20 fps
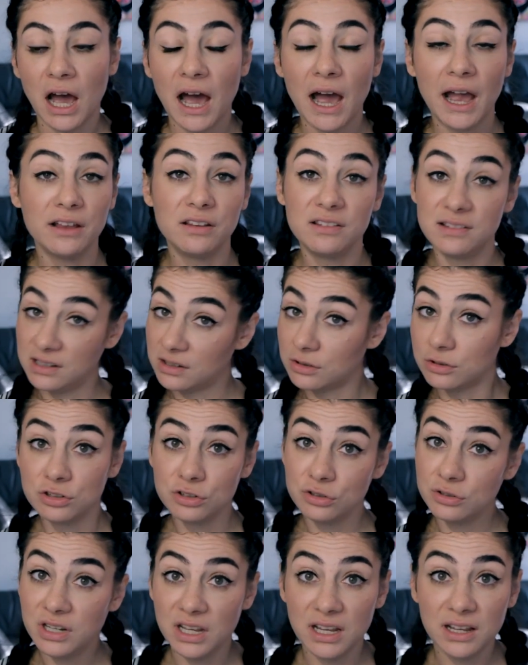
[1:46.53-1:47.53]
I still
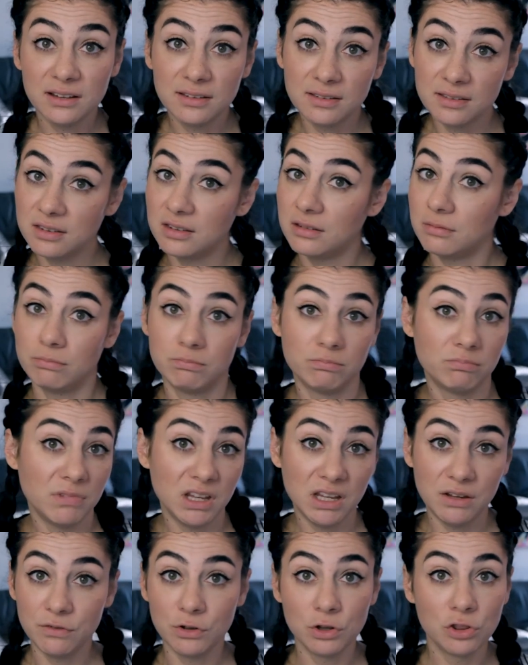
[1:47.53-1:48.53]
do this
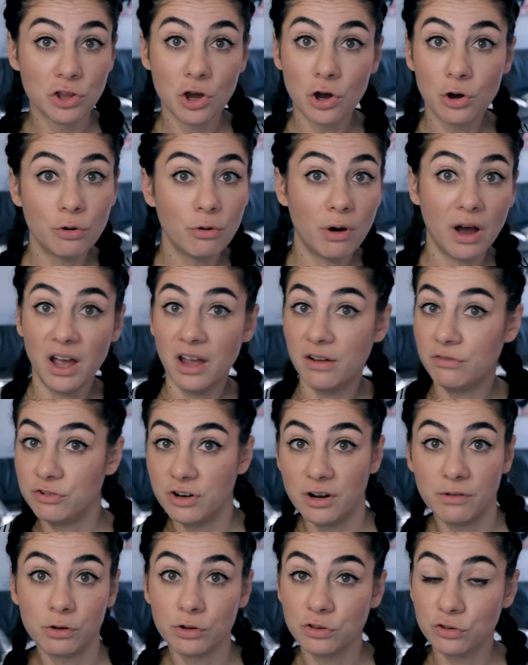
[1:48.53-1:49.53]
even though I've
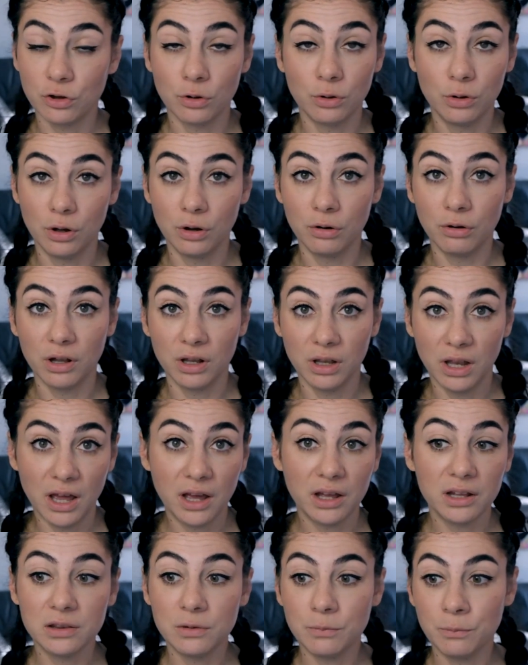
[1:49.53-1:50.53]
traveled solo a
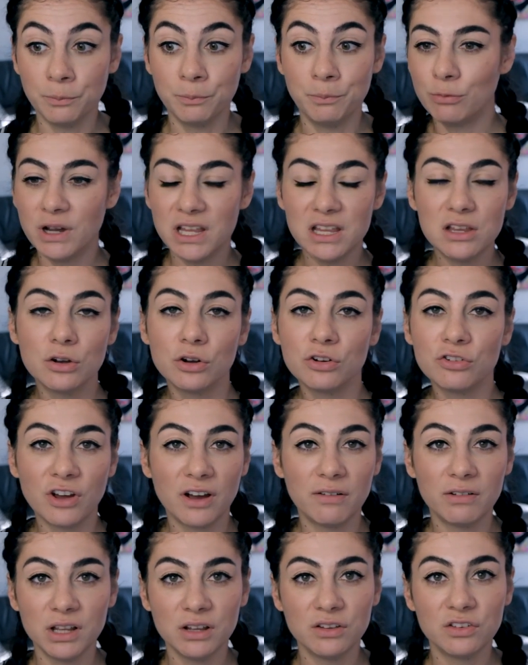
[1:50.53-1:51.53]
lot. When you're
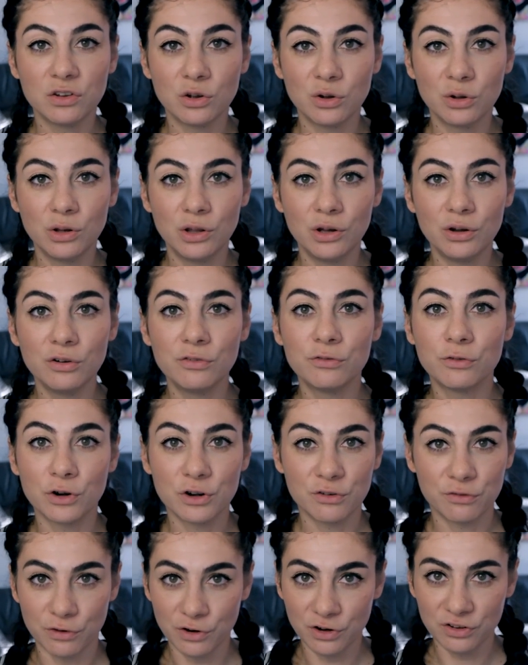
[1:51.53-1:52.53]
traveling solo
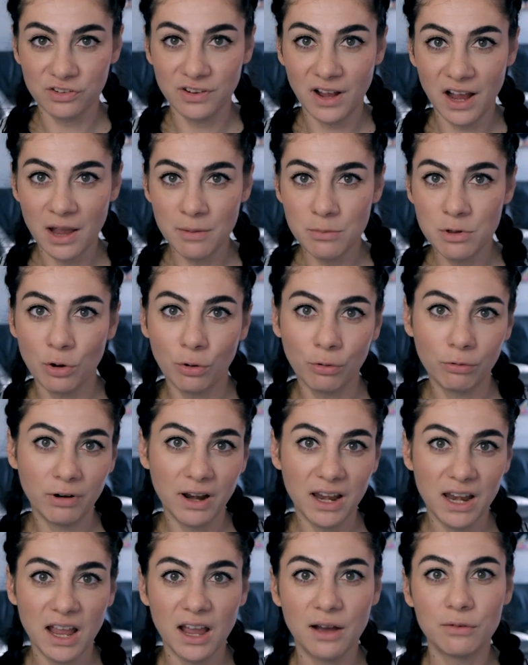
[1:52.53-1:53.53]
for the first time, you
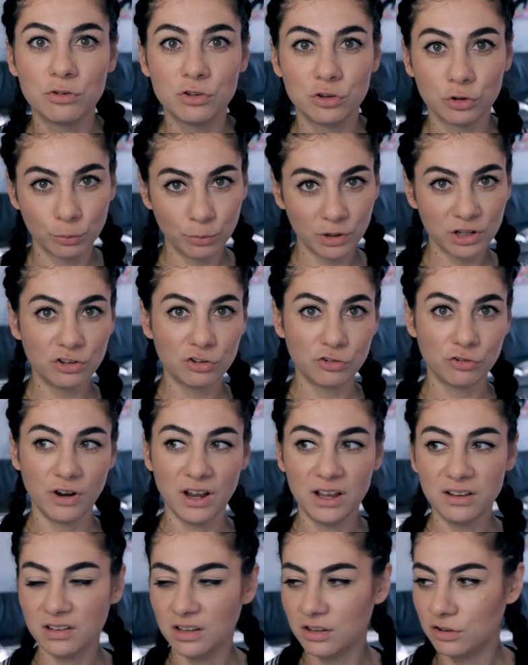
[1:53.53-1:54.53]
already have so much
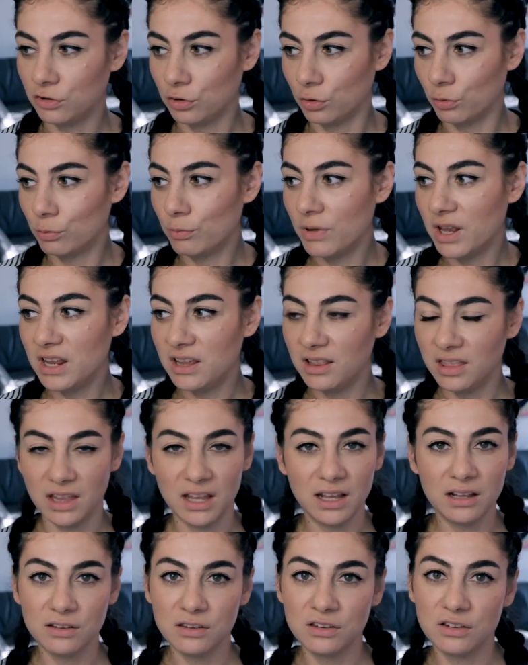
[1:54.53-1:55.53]
stress and so many
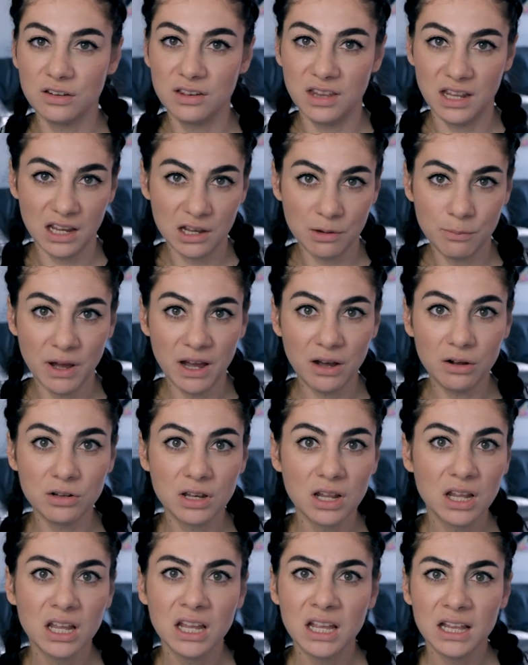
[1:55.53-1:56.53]
things to think
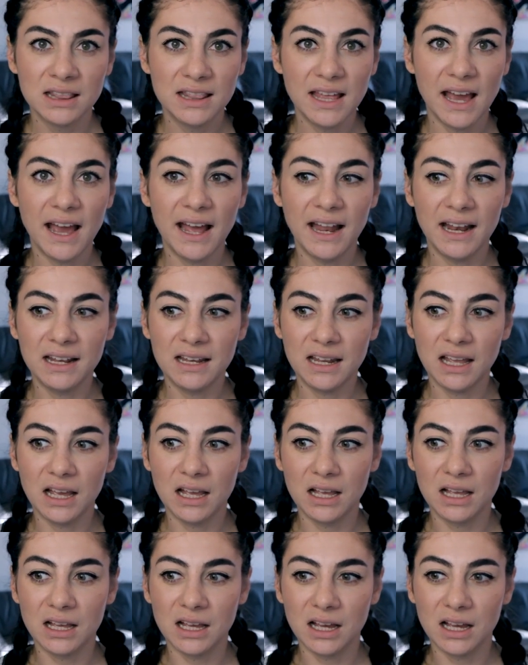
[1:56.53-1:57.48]
about that